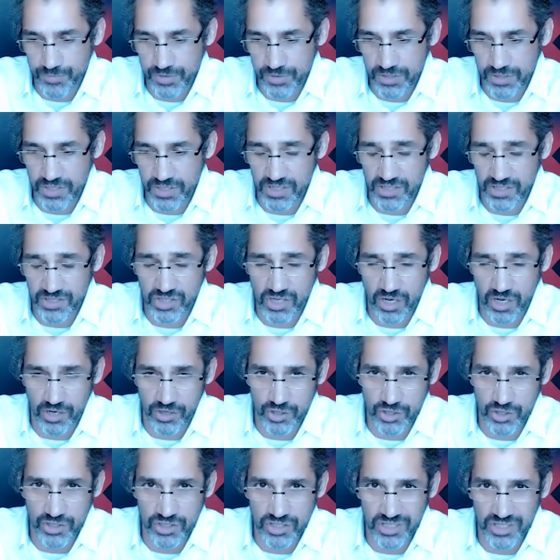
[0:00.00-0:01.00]
the
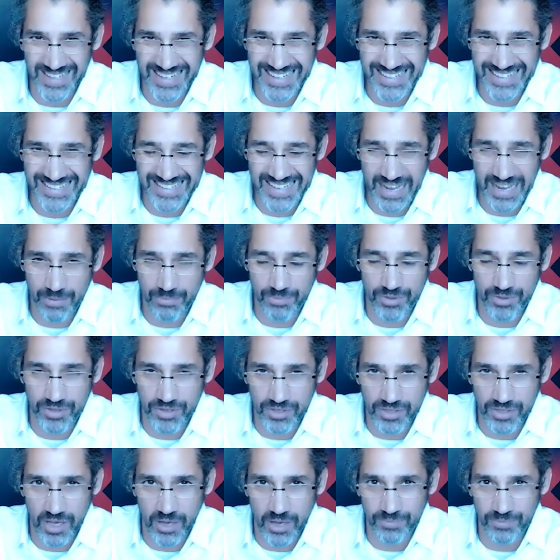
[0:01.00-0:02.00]
discussions and in-depth